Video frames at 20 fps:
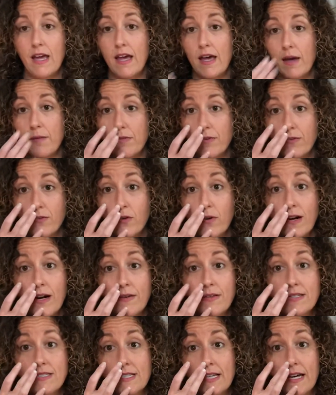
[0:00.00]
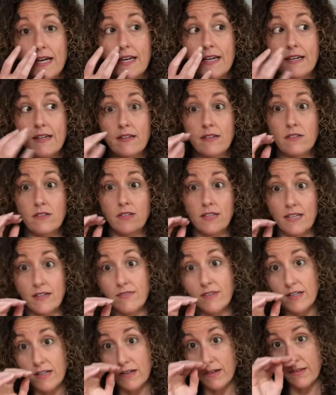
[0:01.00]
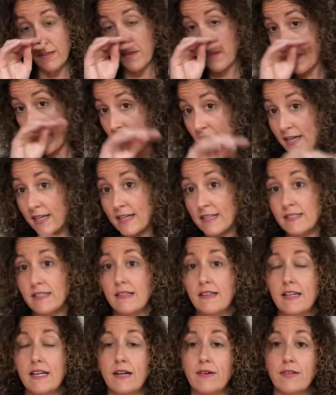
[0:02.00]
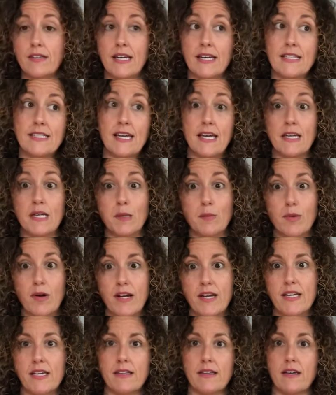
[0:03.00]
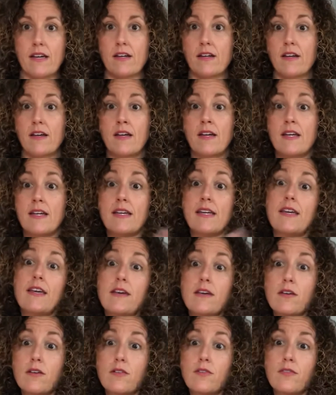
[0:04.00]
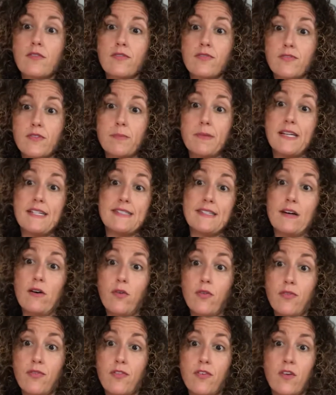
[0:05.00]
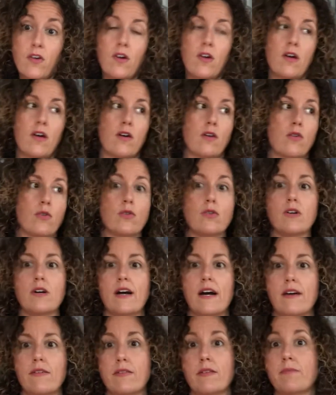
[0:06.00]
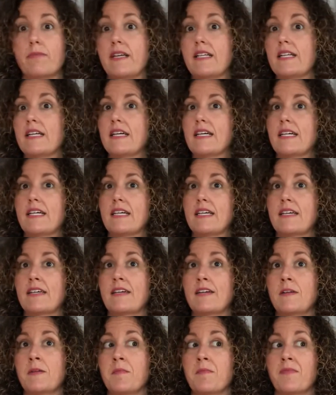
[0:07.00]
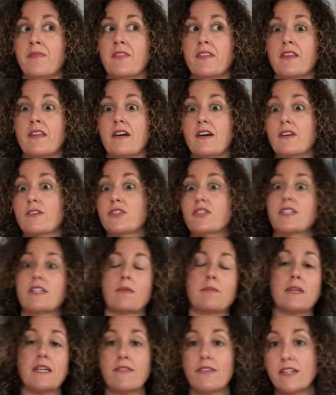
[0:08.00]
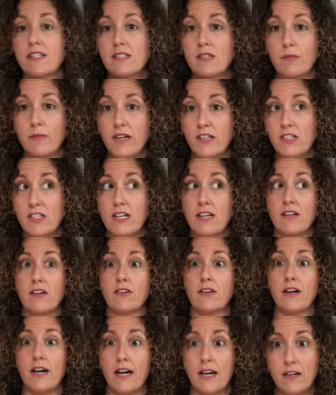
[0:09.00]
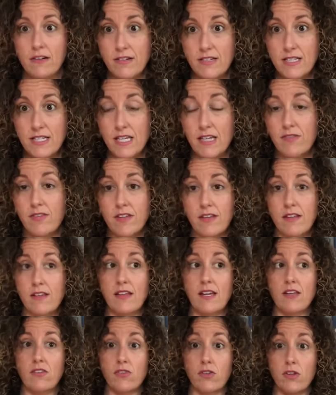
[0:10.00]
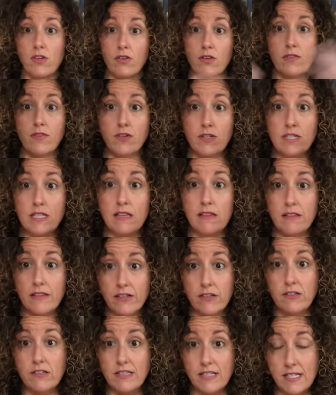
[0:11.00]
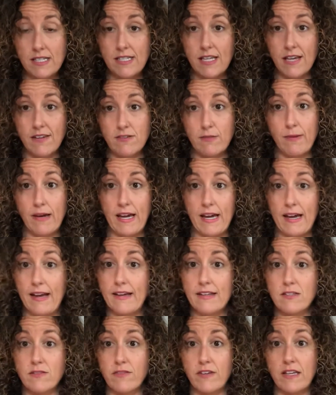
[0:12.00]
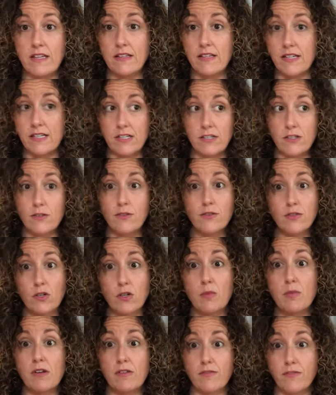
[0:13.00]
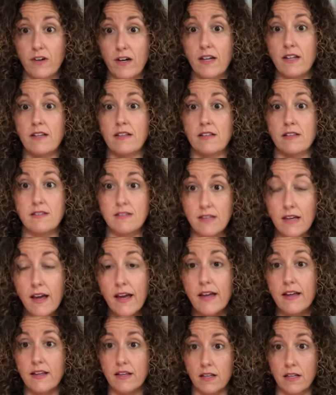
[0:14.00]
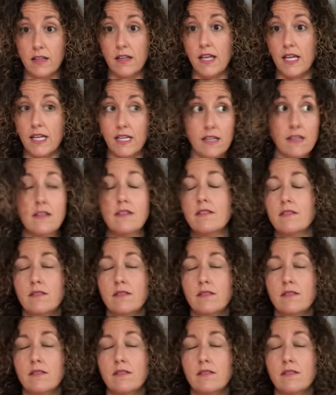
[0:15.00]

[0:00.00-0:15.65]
And before I was, like, giving all the things, and then I would, like, take a break and, like, give to myself. Or I would be like, oh shit, I'm giving so much and I don't know how to receive, and then like the universe literally saves my ass via like YouTube and friends, and like